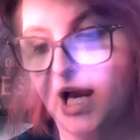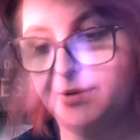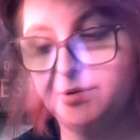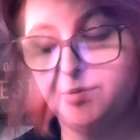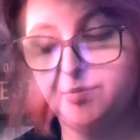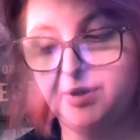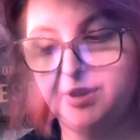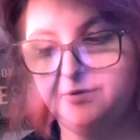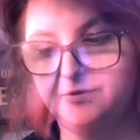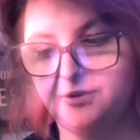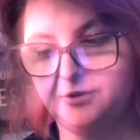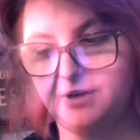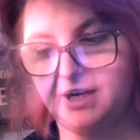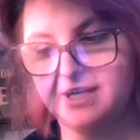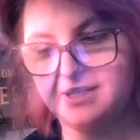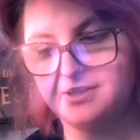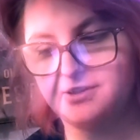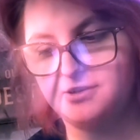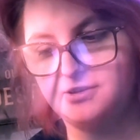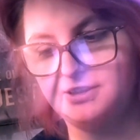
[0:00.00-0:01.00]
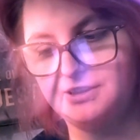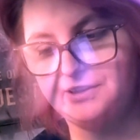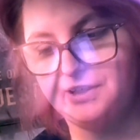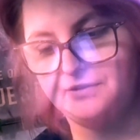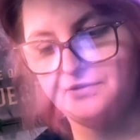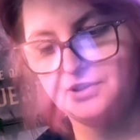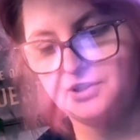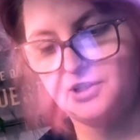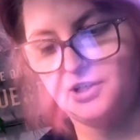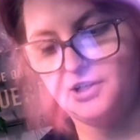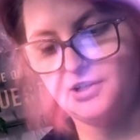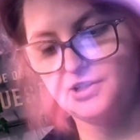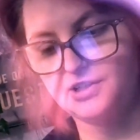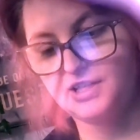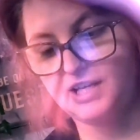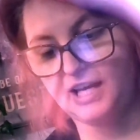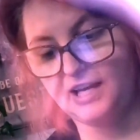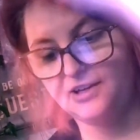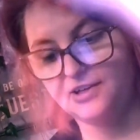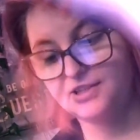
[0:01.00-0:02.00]
I'm a bit of a rascal and love to cause
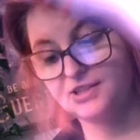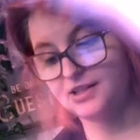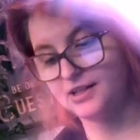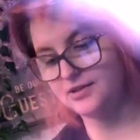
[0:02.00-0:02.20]
chaos